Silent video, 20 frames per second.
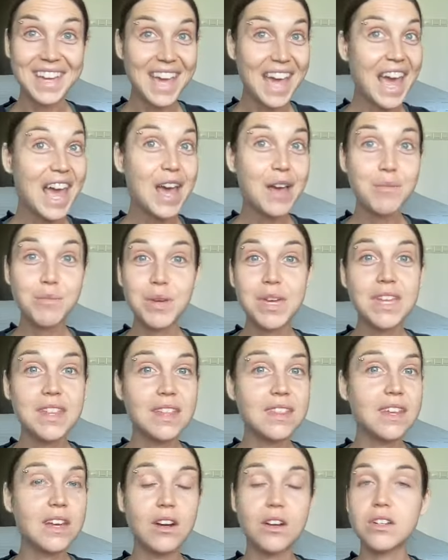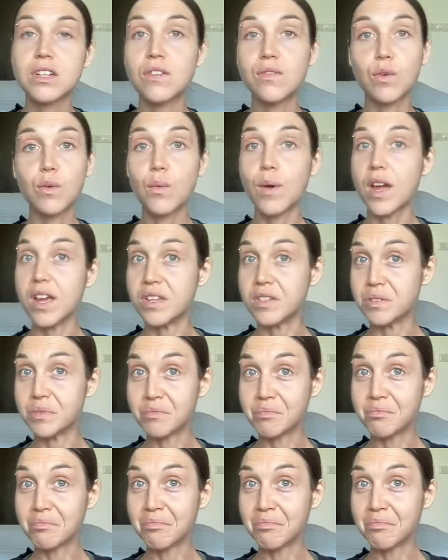can't be that there are different ways.